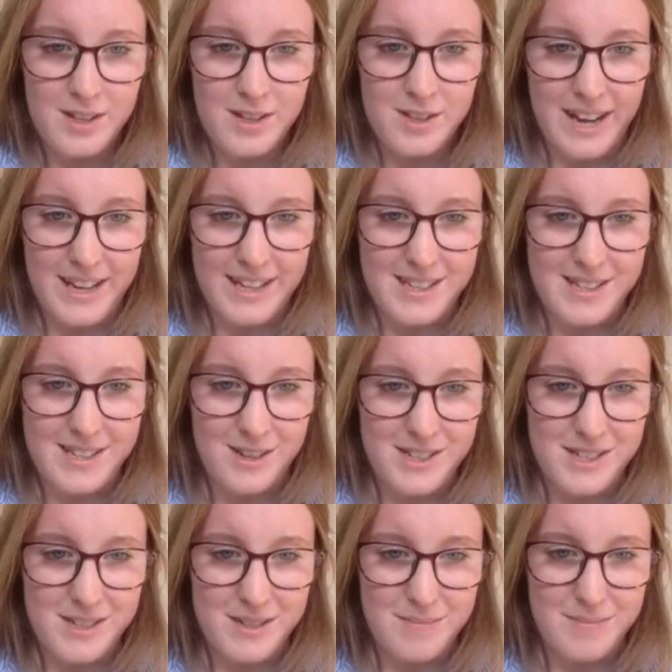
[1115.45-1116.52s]
So Anna's
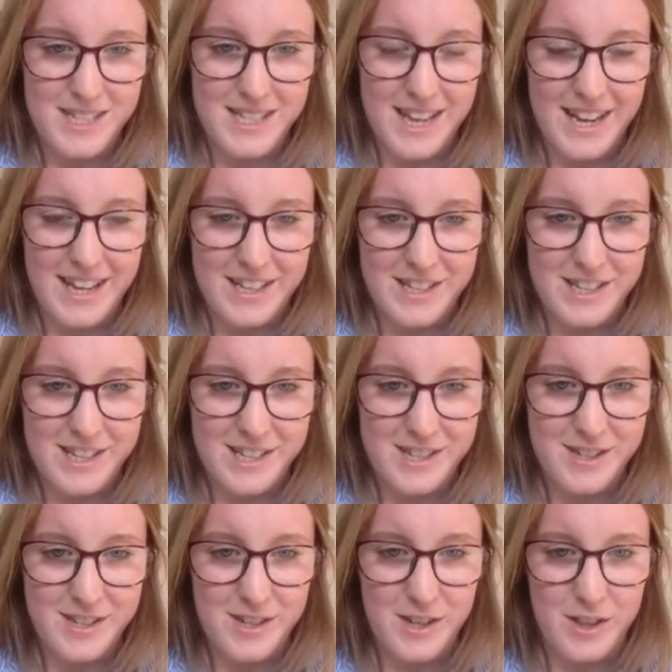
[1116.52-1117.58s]
got some side
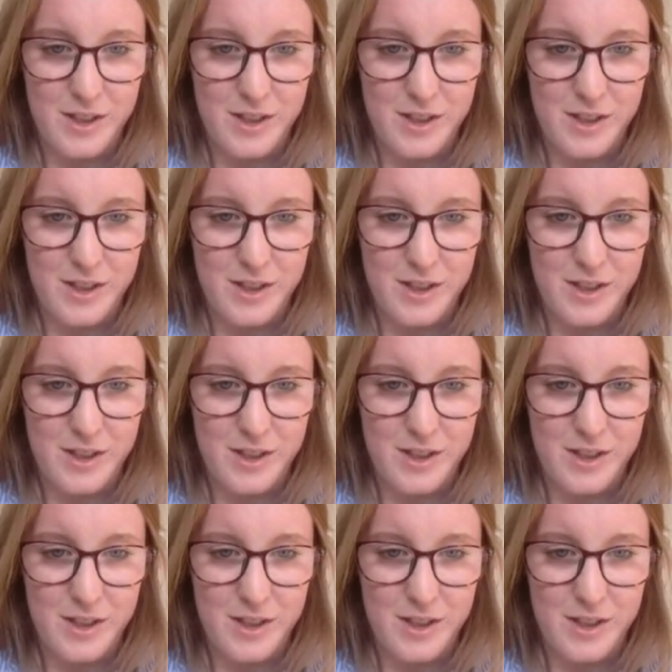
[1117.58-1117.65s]
adjusters